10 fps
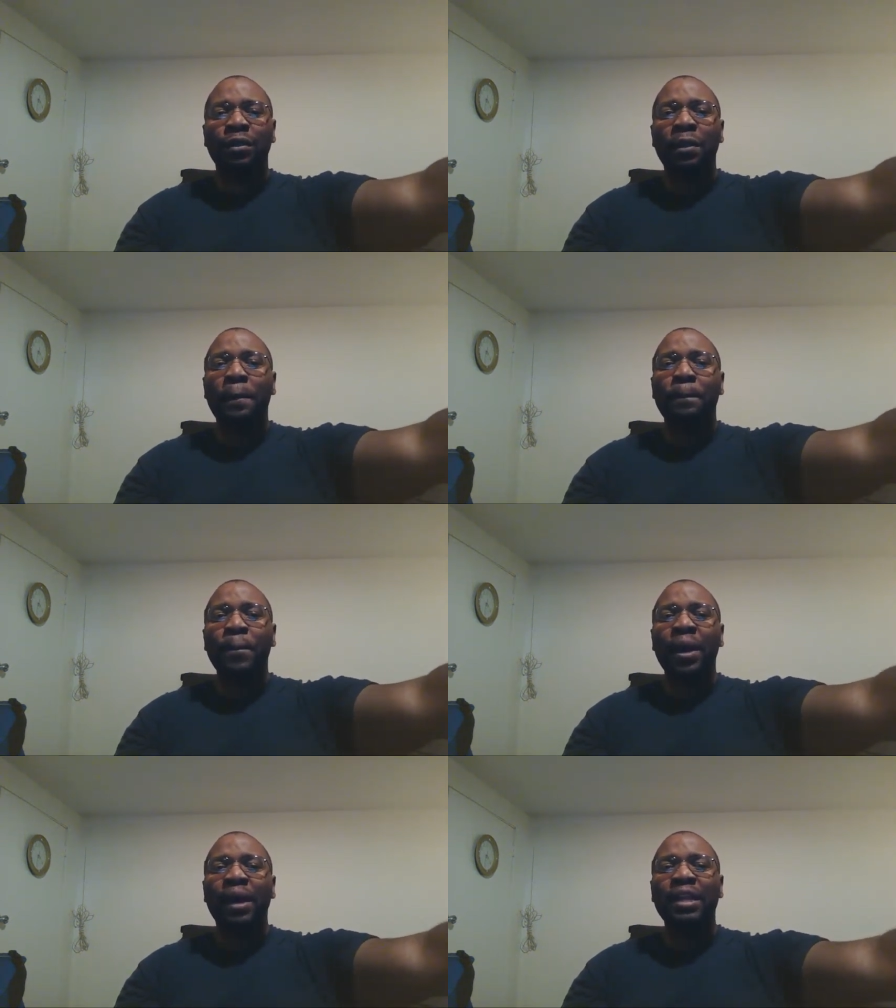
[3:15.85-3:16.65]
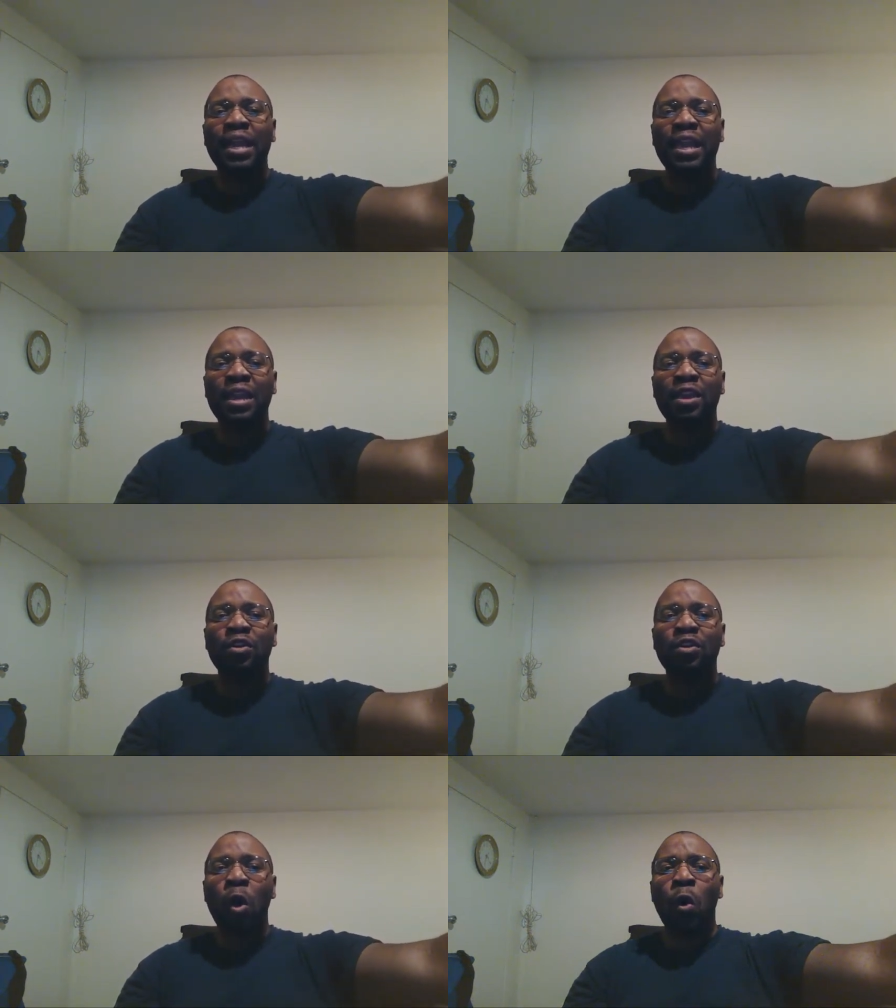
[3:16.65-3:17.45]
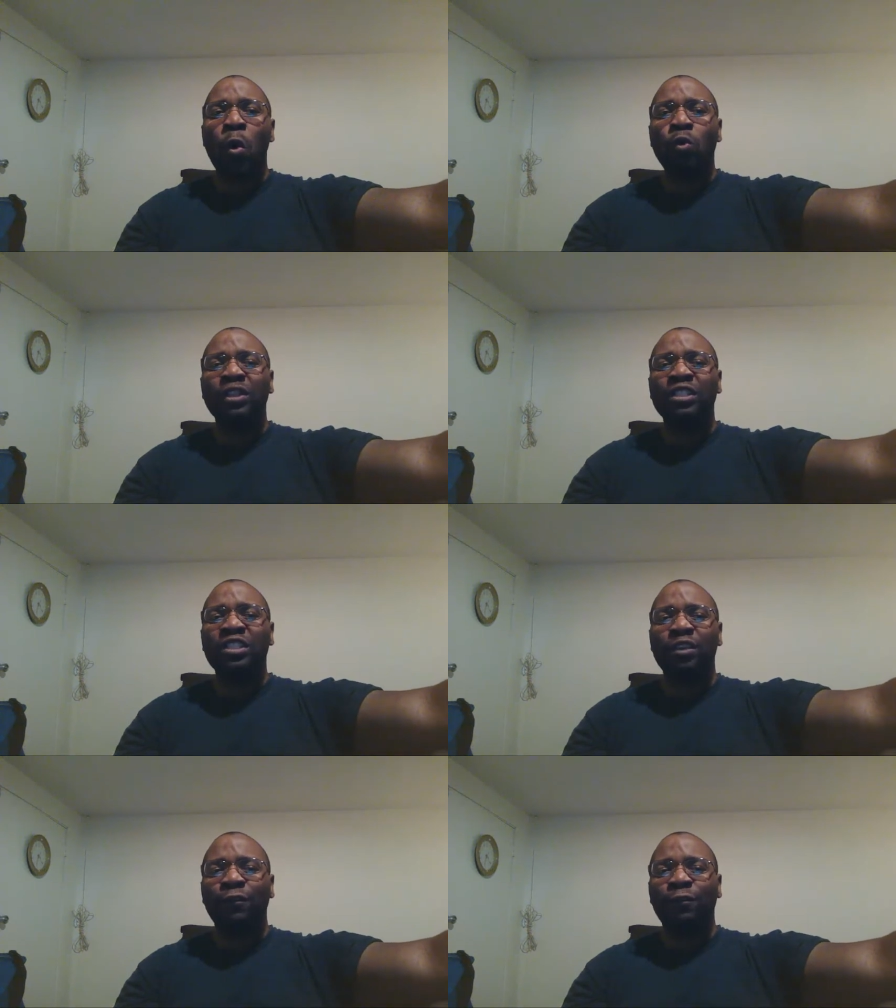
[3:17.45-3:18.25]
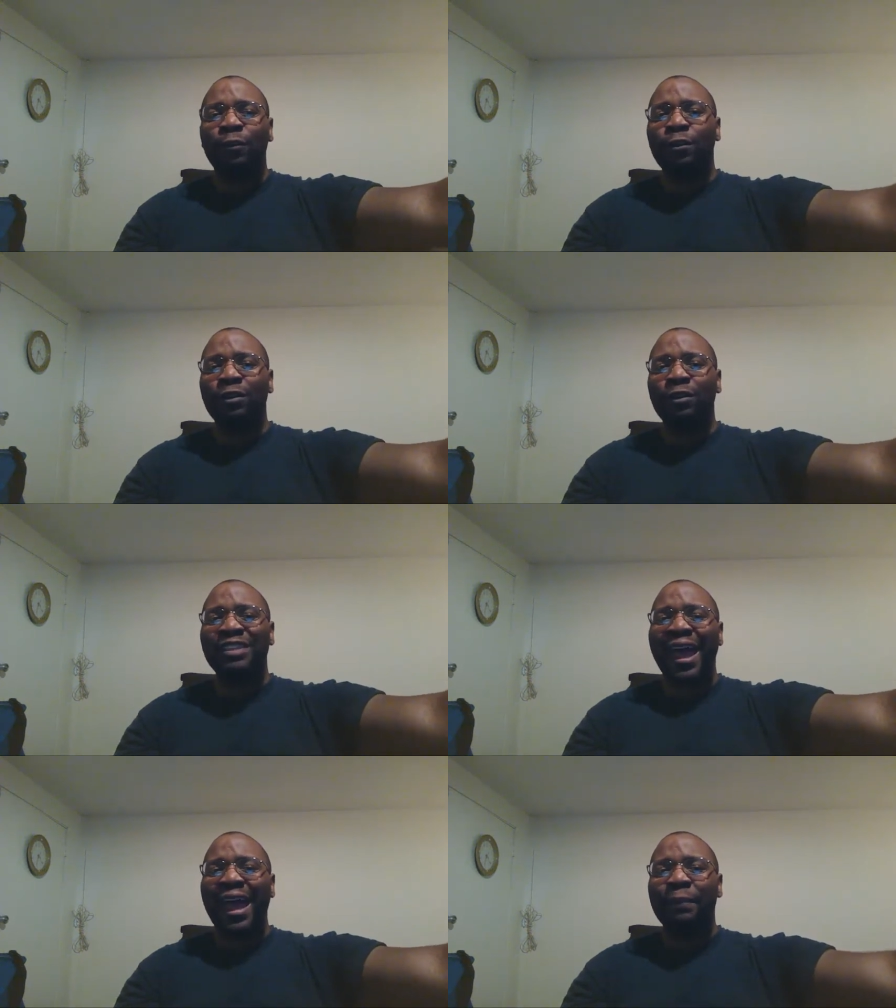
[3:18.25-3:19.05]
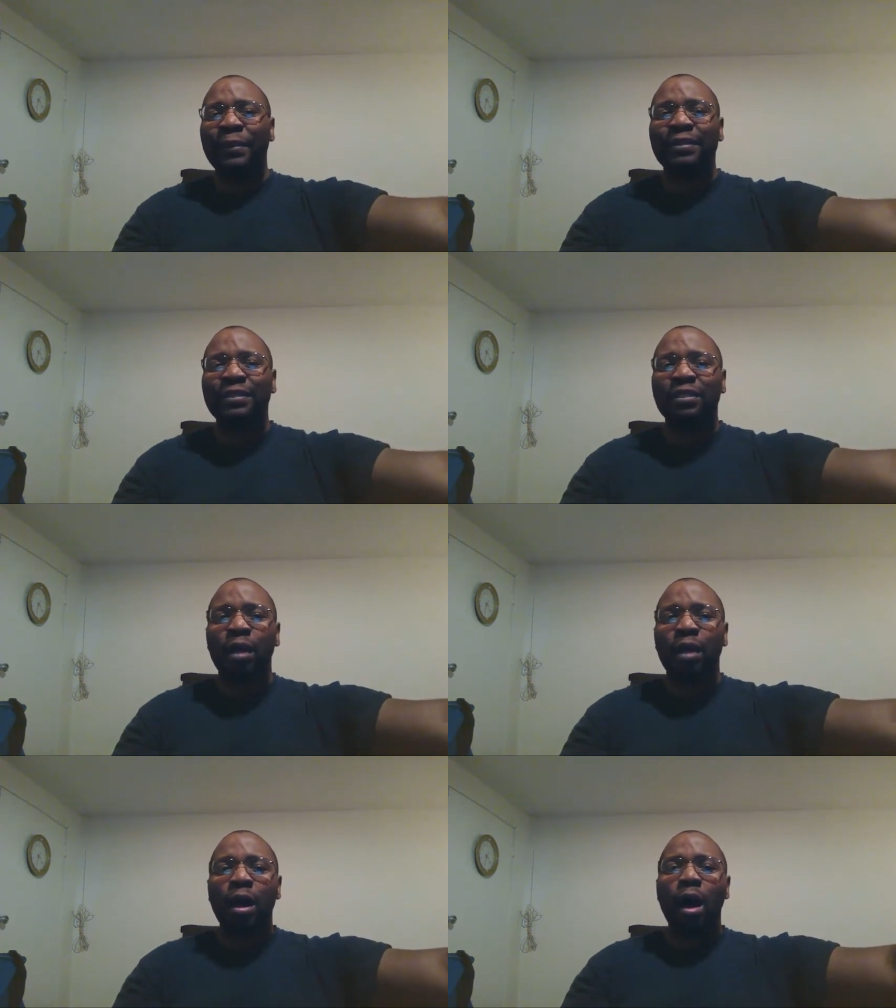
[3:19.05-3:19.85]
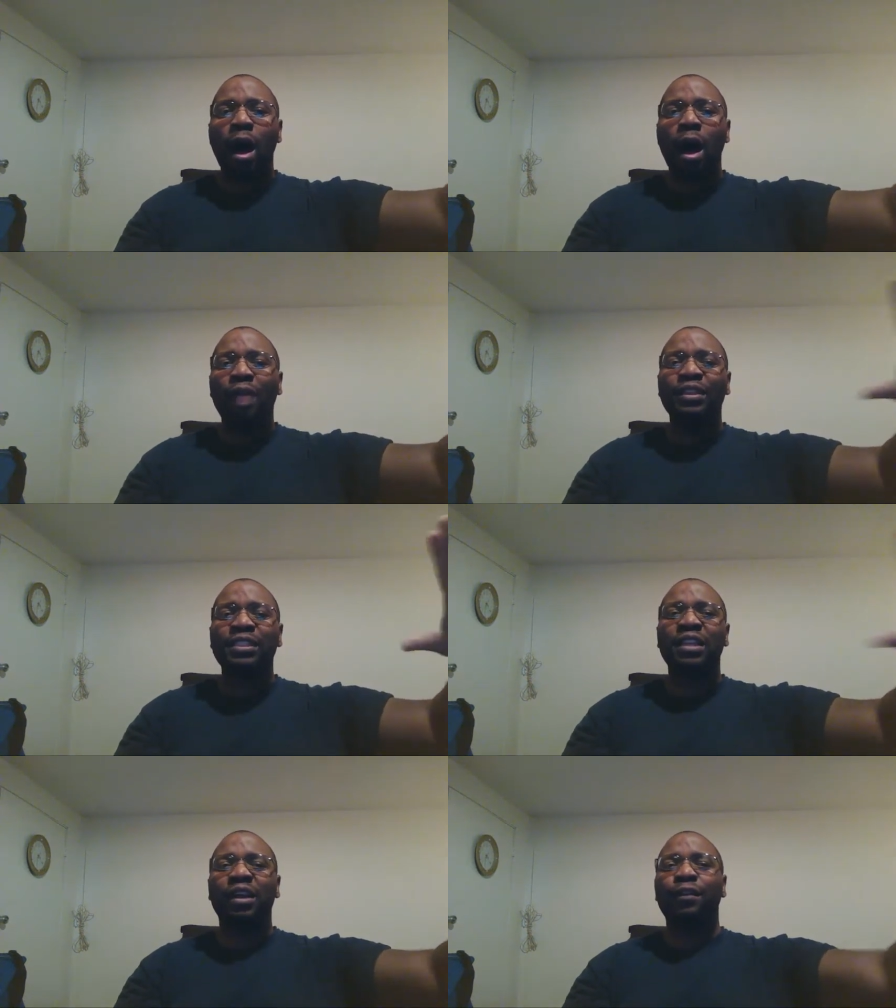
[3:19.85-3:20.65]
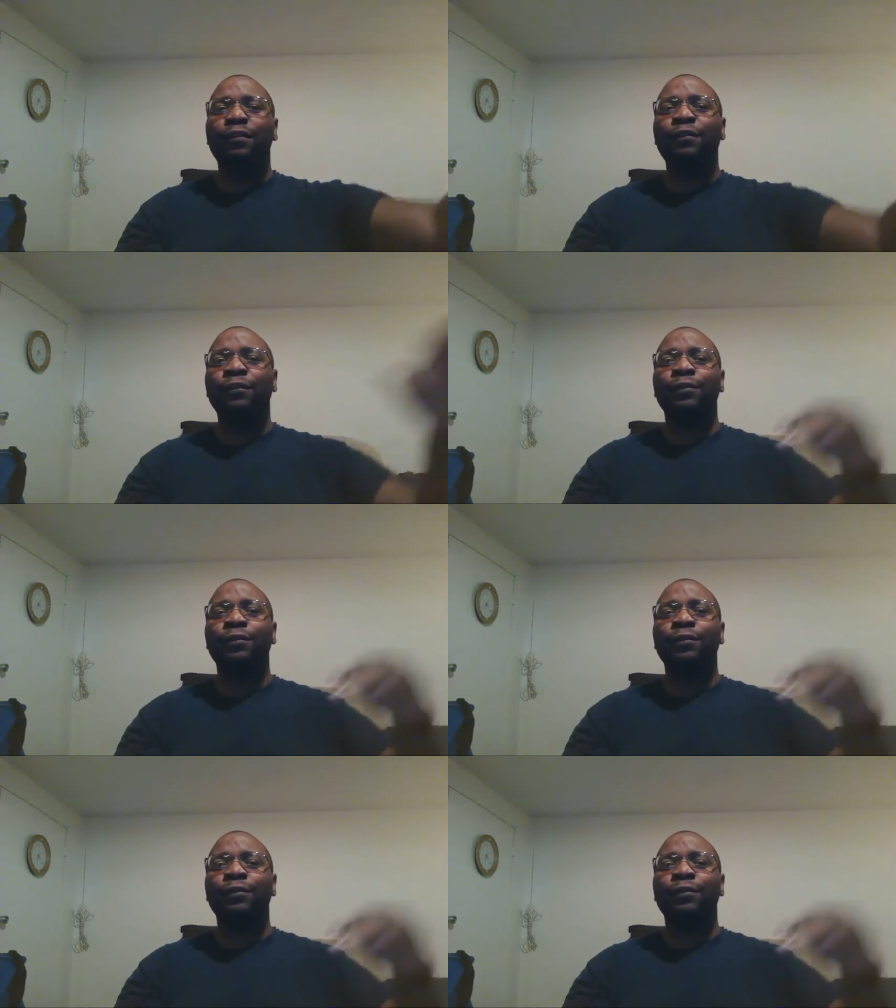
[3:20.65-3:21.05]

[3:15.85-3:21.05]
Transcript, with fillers: money, gold, silver, diamonds, all the stuff